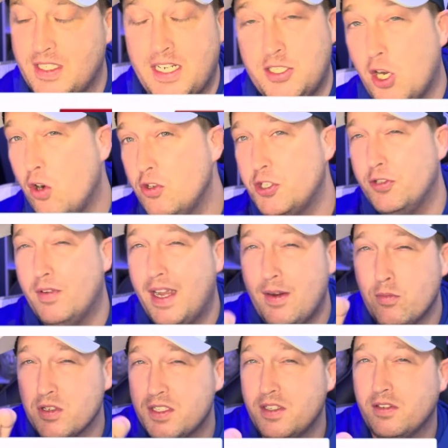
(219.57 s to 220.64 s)
I told you, and
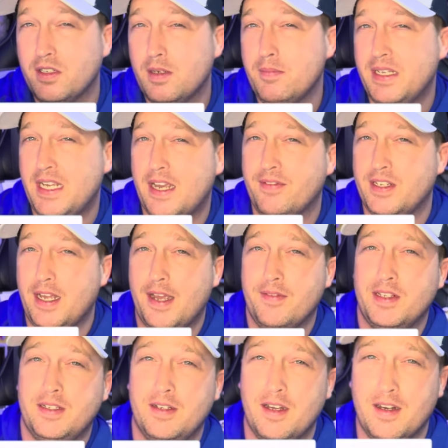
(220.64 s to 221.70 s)
we're still going to be
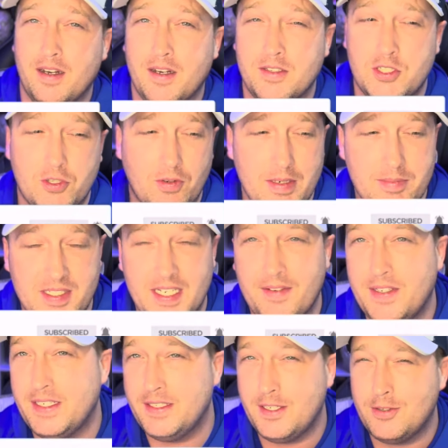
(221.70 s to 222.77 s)
having Scream
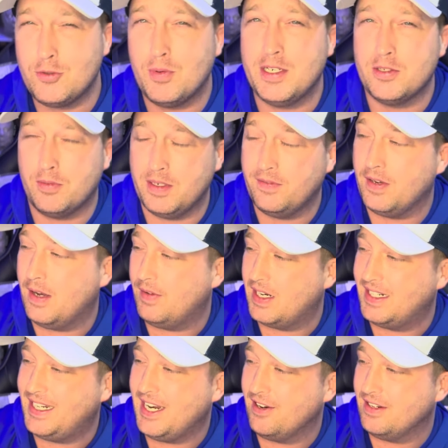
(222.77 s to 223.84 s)
7 in 2025. I
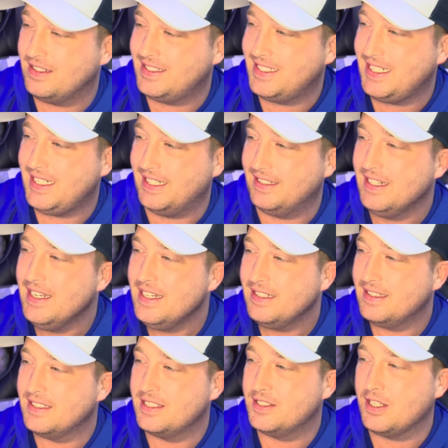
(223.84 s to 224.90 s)
guarantee it.
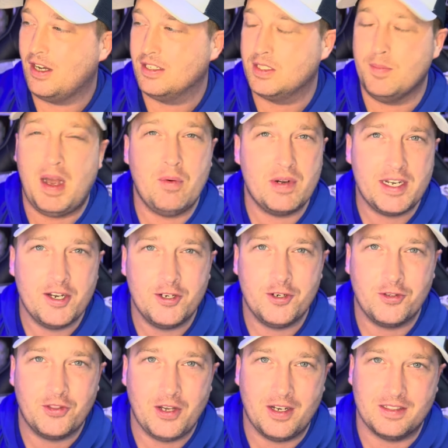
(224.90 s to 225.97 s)
This is awesome. I want to hear your
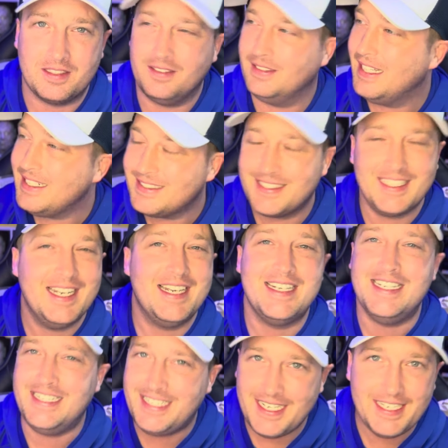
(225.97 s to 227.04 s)
thoughts. Let's
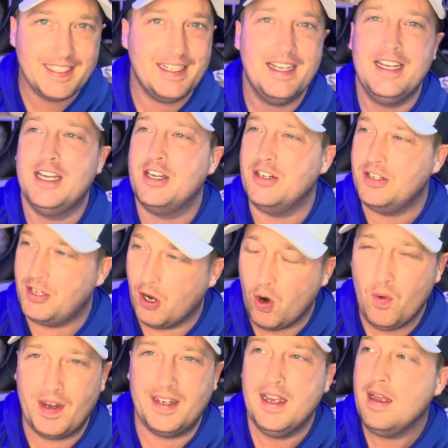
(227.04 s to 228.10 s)
get
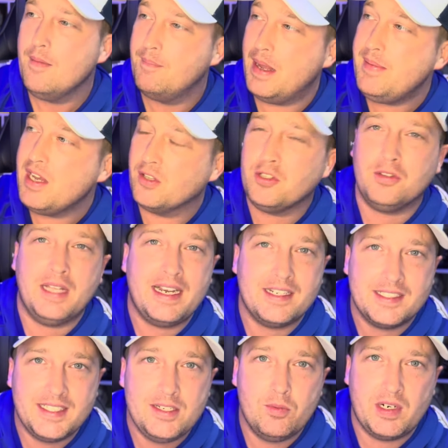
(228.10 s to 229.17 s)
going. Maybe other
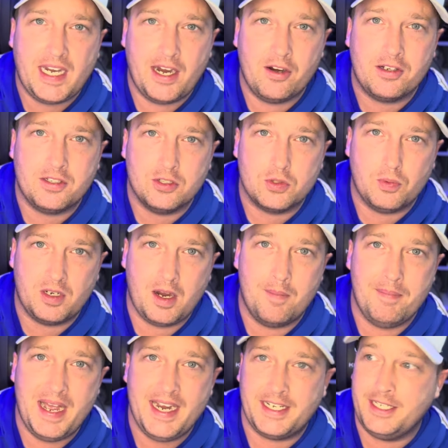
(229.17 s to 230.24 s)
legacy characters will come
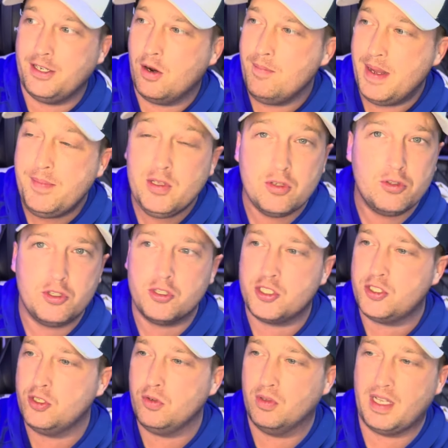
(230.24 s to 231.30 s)
back. You know, maybe they'll
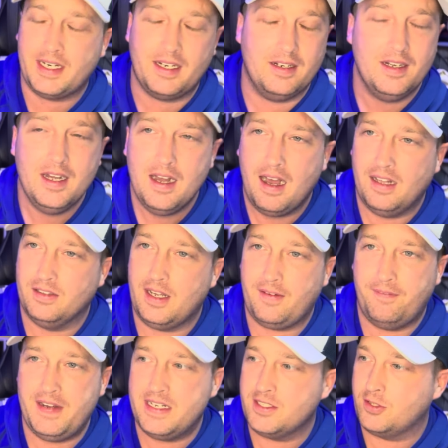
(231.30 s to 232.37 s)
just do like a lot of
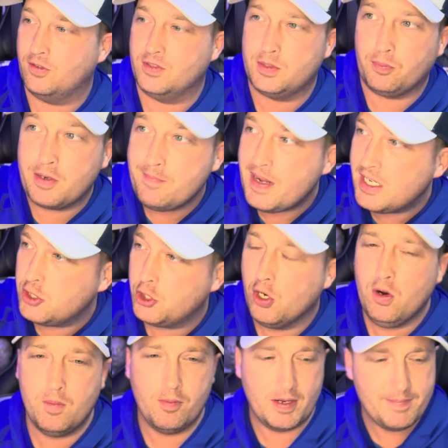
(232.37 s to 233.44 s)
fan service. Bring back
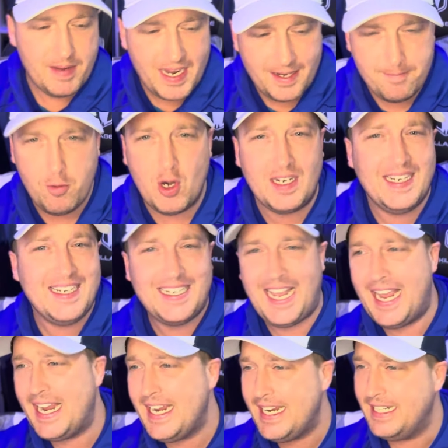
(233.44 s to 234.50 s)
Joel. Bring back Mark
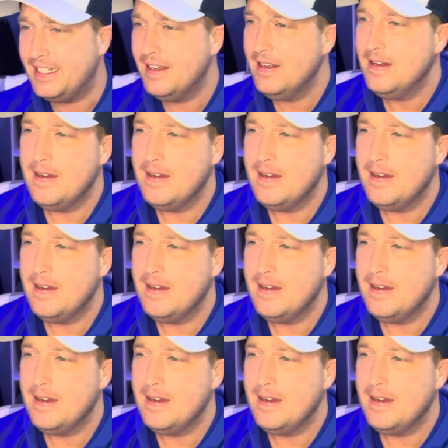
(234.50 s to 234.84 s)
Kincaid.